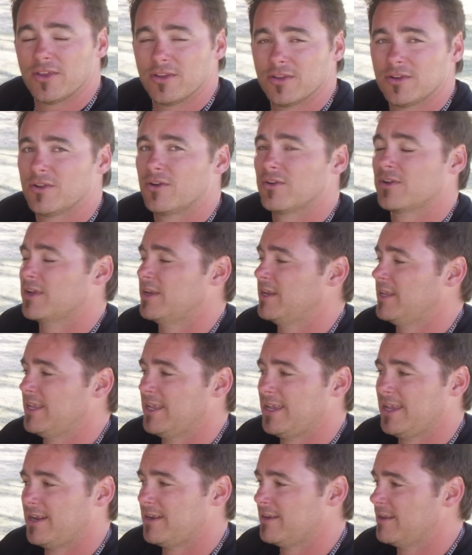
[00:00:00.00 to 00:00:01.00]
You're not going to
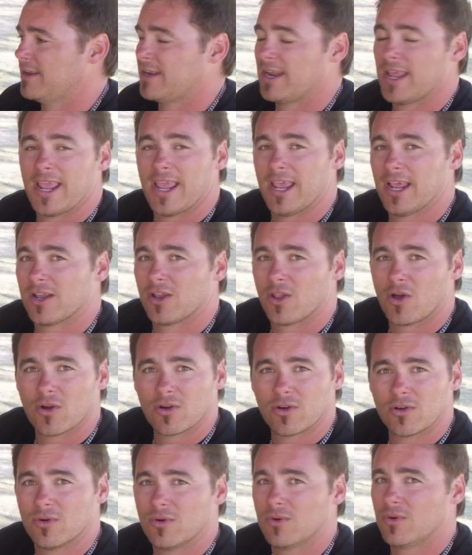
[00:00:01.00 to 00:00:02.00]
get an airlock
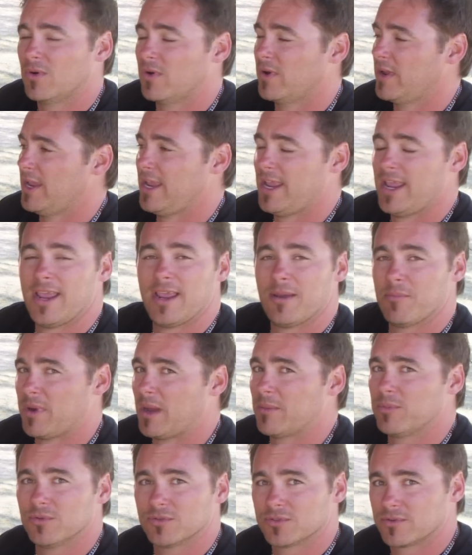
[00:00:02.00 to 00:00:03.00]
or air
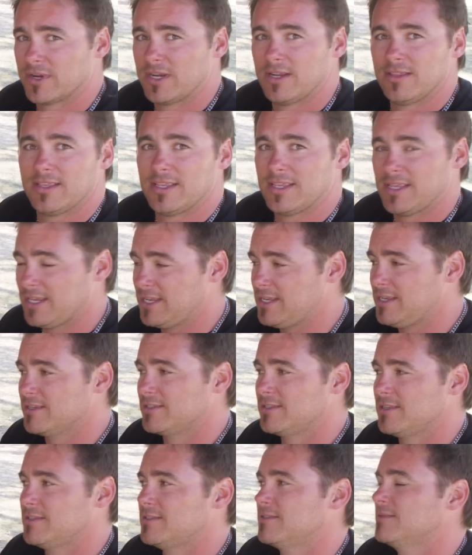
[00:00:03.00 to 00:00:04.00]
bubbles or anything in your
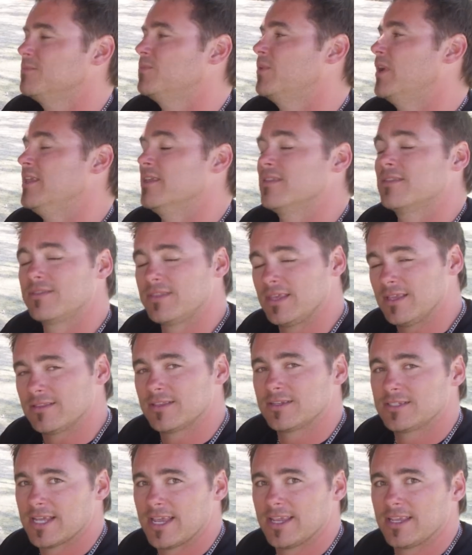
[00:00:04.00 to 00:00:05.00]
system where you think the
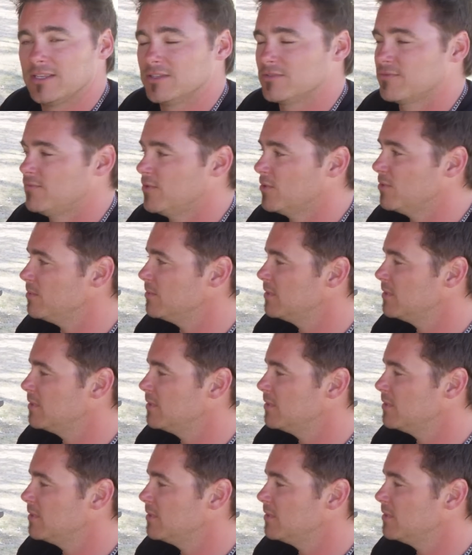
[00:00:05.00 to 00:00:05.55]
tank is full.